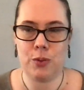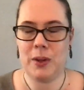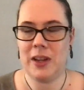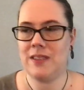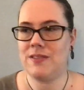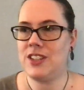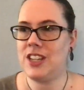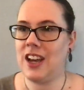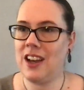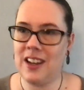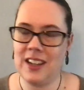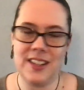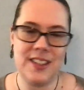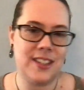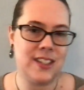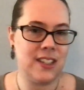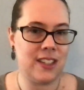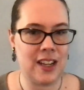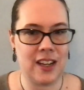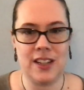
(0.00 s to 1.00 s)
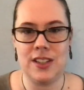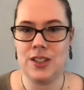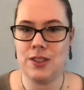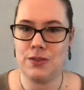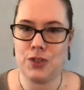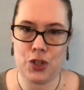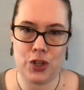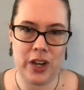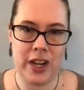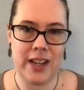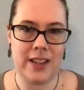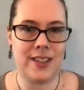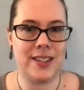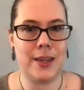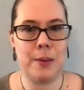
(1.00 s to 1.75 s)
We have tons and tons of traits.